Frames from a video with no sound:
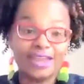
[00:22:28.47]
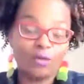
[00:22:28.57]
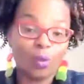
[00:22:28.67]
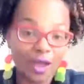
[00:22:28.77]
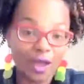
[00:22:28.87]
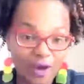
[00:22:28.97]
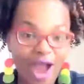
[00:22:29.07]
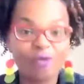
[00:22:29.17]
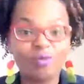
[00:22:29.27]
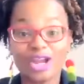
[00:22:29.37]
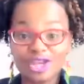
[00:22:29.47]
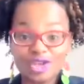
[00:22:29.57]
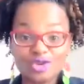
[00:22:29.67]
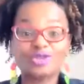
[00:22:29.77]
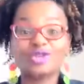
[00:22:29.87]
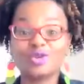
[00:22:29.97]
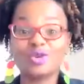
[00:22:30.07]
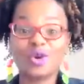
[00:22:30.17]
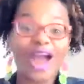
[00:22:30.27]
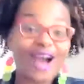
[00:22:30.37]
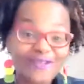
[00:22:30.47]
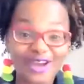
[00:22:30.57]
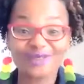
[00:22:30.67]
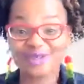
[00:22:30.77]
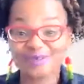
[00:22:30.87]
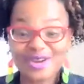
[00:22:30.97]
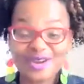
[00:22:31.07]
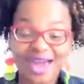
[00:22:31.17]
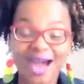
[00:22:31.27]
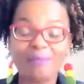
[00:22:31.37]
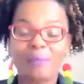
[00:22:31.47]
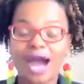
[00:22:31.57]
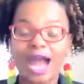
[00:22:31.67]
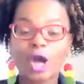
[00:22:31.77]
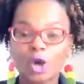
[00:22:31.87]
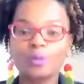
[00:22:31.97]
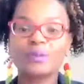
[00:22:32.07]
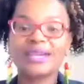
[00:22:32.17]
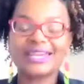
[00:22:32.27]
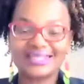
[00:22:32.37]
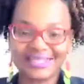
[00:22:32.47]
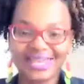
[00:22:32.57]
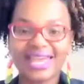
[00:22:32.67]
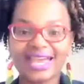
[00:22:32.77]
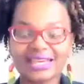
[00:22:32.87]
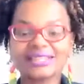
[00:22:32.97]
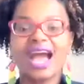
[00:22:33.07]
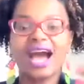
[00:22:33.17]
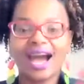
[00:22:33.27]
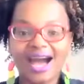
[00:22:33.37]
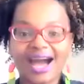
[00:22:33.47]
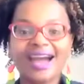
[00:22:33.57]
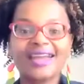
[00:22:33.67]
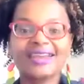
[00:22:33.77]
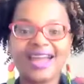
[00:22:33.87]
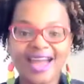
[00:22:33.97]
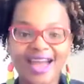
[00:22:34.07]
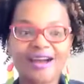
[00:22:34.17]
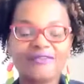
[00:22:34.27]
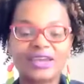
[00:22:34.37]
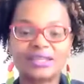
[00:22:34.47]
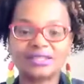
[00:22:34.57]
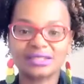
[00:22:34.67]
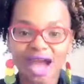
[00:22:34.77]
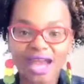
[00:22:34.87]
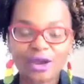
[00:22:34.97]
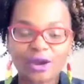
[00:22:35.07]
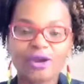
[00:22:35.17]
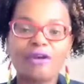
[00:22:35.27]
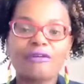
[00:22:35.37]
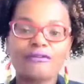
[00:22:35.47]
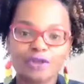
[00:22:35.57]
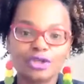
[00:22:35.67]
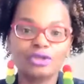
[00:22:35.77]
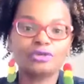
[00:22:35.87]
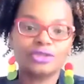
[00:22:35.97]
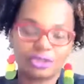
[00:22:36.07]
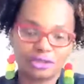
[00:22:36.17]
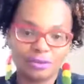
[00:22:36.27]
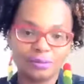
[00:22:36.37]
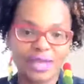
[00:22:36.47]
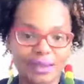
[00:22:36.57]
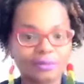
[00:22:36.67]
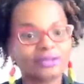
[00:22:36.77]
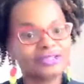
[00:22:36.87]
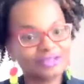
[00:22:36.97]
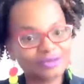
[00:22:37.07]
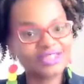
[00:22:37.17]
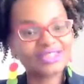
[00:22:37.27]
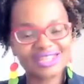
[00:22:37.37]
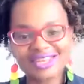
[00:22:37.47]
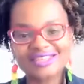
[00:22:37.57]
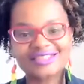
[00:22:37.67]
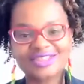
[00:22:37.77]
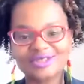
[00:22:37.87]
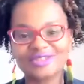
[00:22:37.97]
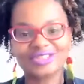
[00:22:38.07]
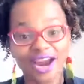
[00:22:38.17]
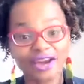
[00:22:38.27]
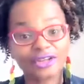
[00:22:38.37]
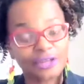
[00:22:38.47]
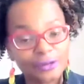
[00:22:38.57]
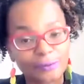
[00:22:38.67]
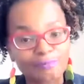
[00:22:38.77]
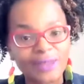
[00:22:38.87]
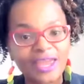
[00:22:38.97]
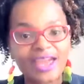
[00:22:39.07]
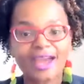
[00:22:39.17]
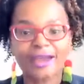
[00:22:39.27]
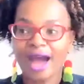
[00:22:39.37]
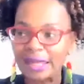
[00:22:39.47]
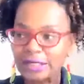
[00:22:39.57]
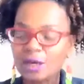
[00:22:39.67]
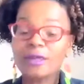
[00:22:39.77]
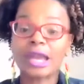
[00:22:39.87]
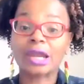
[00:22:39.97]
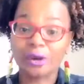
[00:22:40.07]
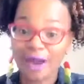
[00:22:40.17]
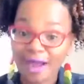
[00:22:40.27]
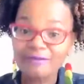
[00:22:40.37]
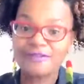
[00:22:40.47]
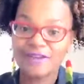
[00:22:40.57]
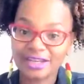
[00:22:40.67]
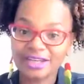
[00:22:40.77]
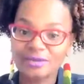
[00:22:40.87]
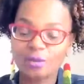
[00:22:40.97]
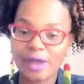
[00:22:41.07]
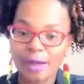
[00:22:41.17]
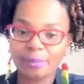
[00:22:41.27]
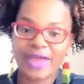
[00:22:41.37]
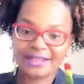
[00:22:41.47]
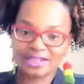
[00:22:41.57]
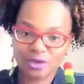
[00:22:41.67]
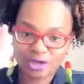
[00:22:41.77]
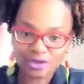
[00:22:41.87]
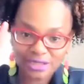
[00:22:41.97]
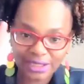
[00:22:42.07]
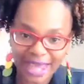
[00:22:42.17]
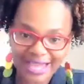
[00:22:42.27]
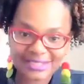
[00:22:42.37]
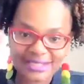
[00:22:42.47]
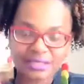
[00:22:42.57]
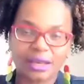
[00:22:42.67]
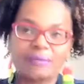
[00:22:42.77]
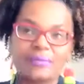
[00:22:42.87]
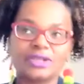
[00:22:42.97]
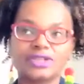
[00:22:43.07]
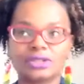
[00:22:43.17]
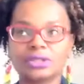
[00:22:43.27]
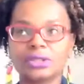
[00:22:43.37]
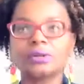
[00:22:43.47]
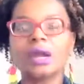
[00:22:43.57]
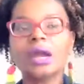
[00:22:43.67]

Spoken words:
whether I want you to crowdfund with me or not. My hope says I have a desire for you to be able to do the things that you desire to do. And I know that crowdfunding will help that. So here's the last thing that I'll mention to you.